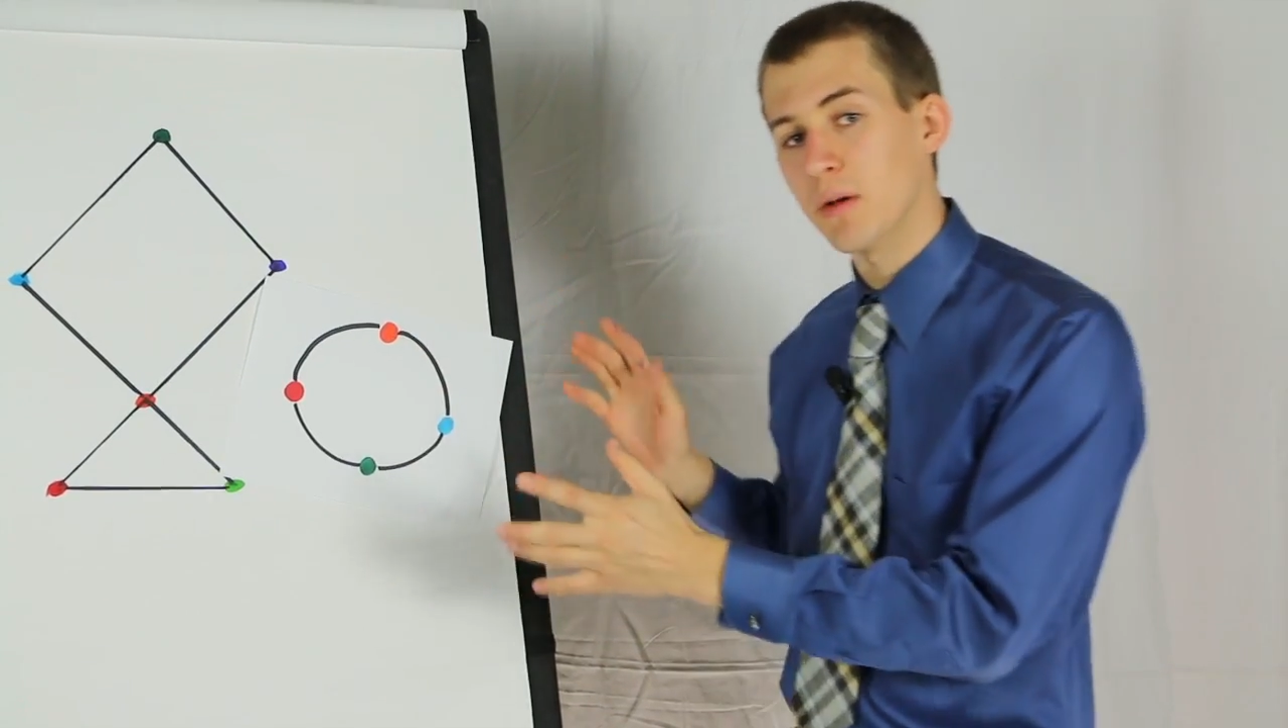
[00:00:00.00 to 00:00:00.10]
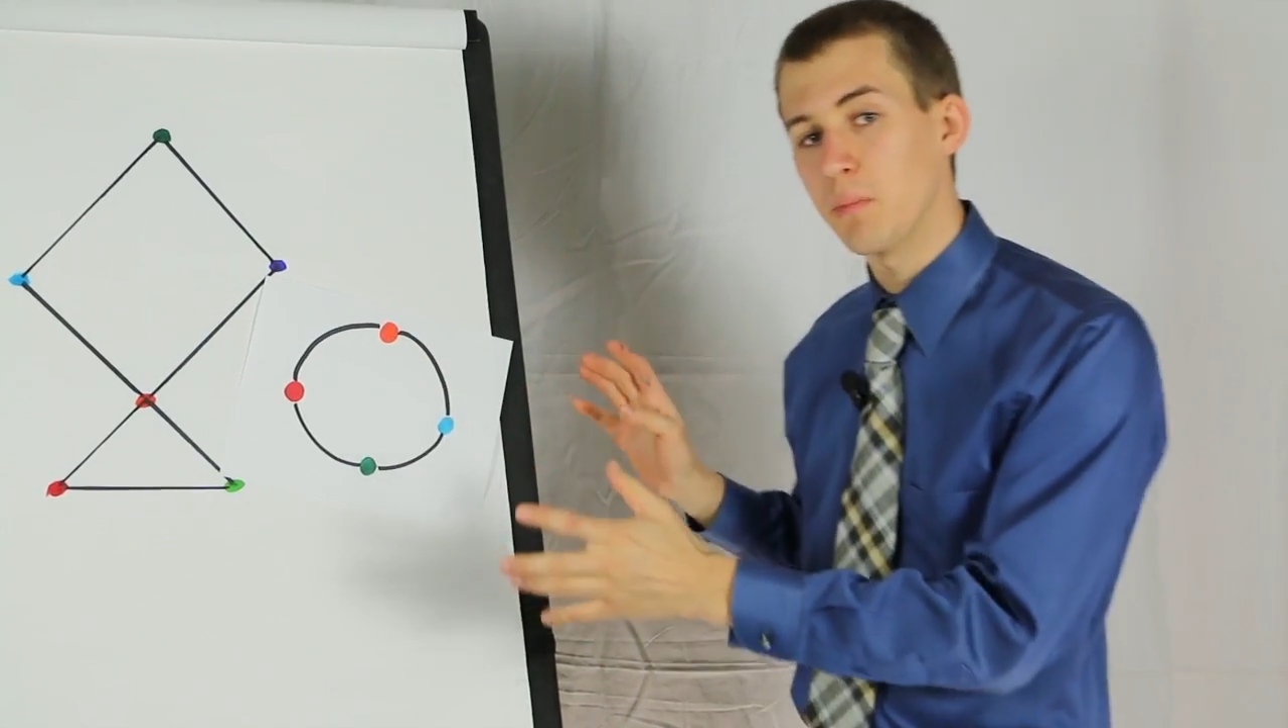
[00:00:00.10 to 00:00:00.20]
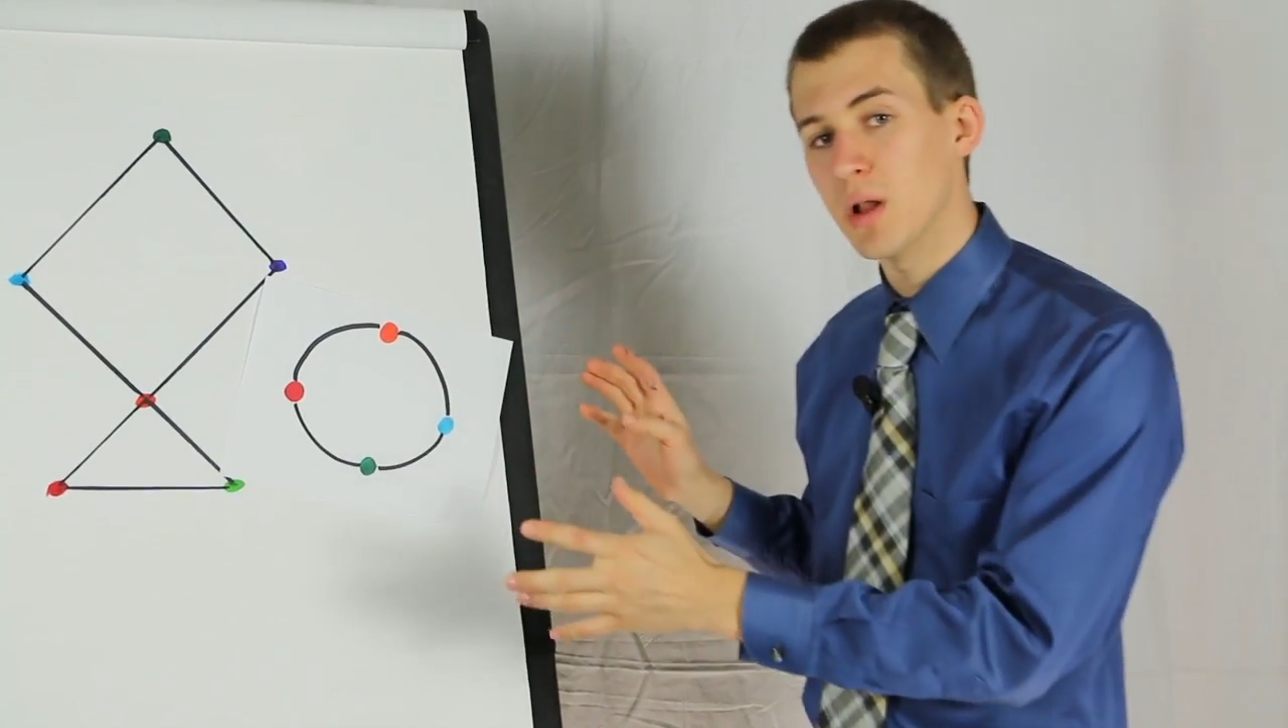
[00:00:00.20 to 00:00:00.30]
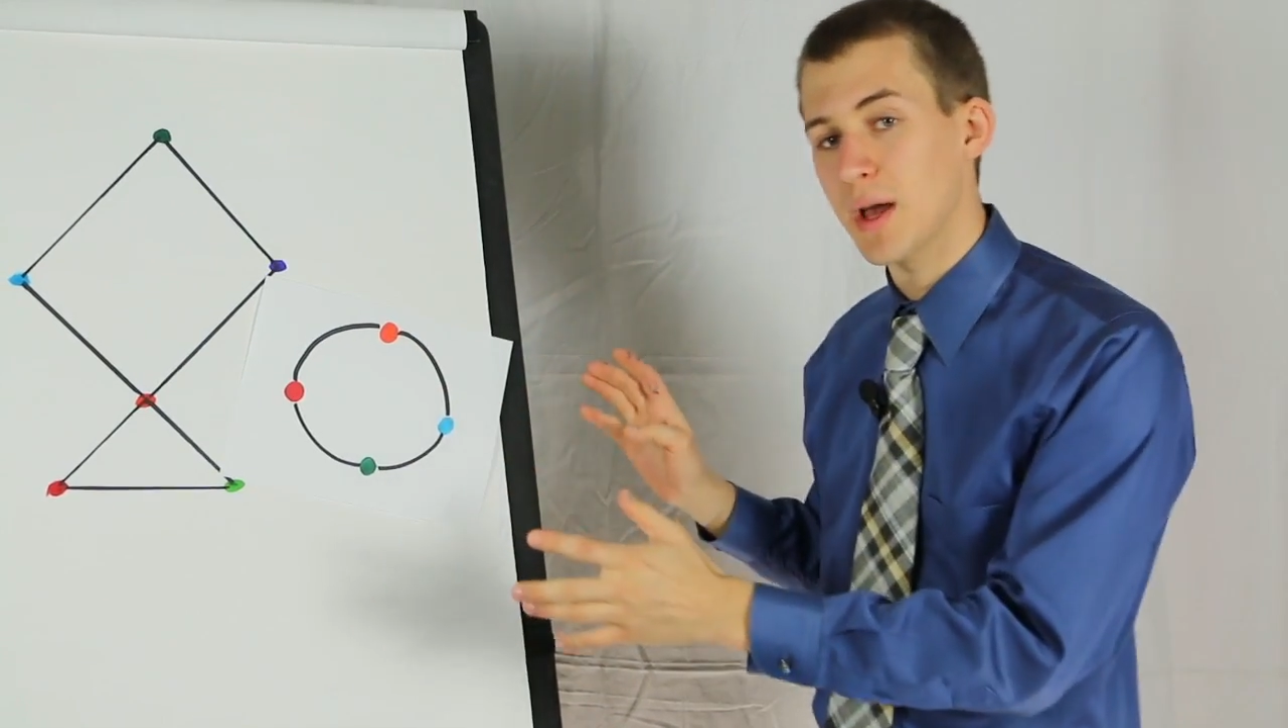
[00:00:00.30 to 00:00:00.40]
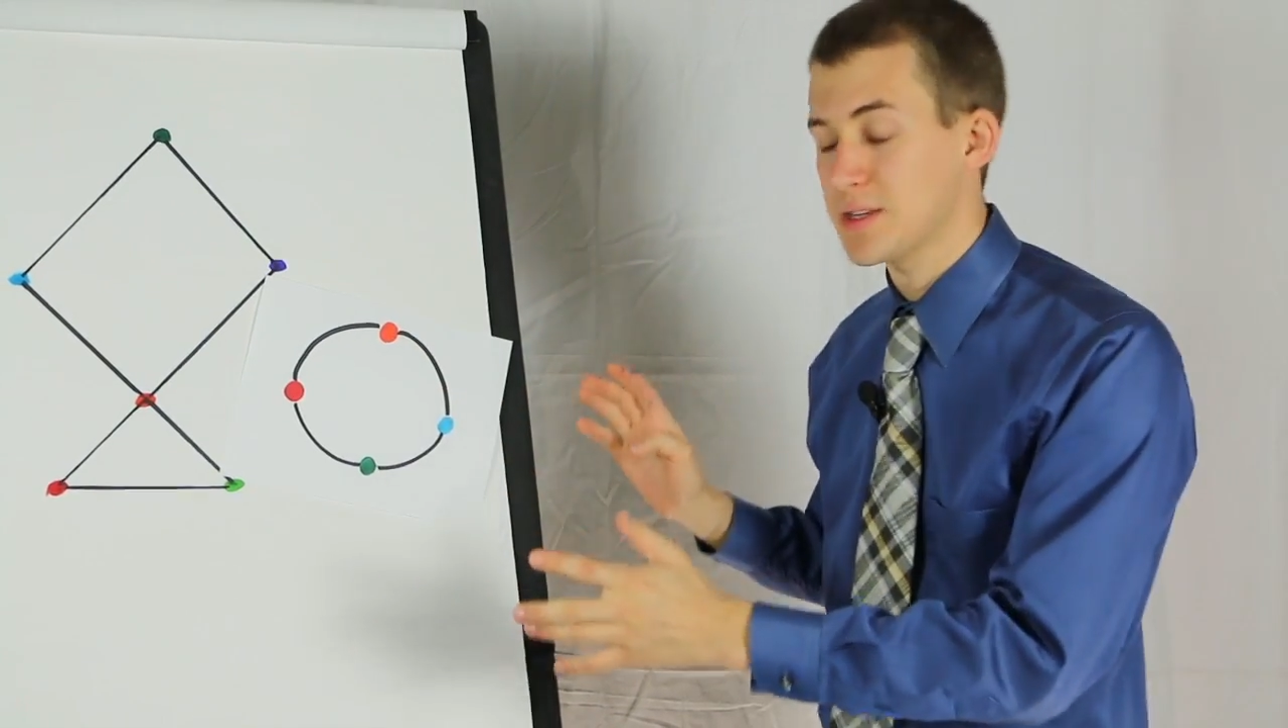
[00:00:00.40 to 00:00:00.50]

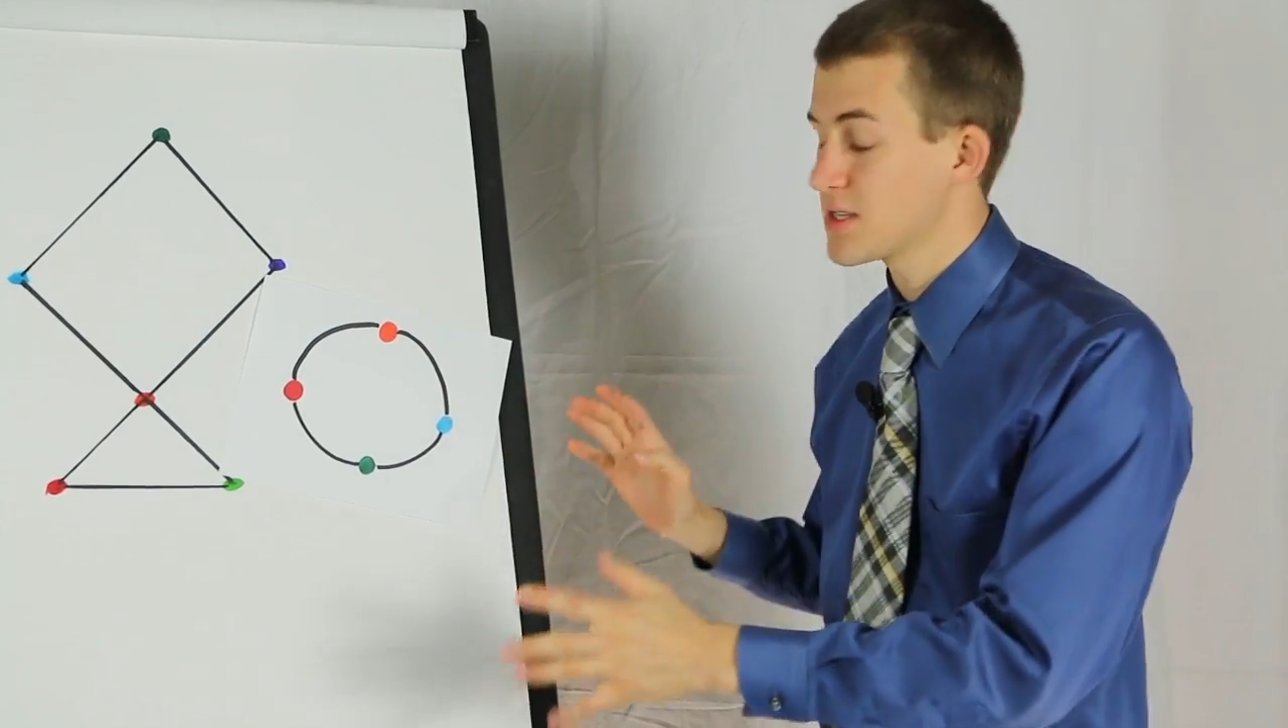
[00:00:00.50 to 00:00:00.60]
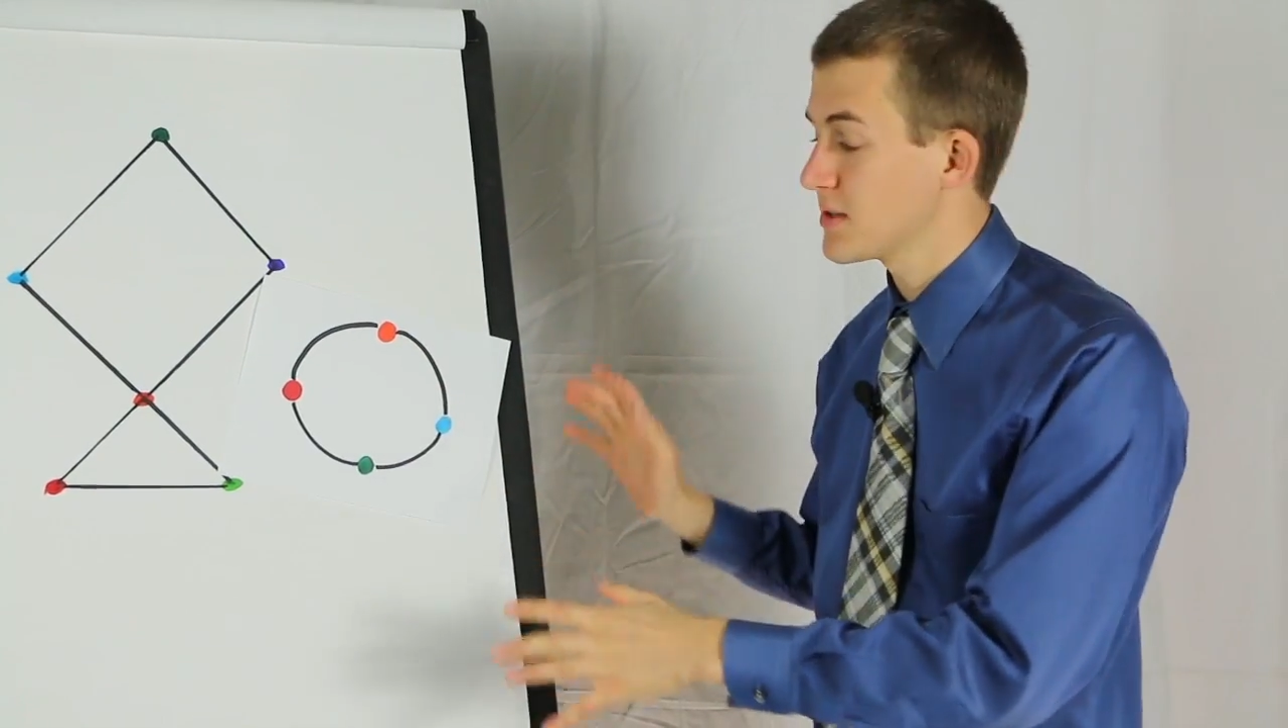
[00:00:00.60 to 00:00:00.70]
complex,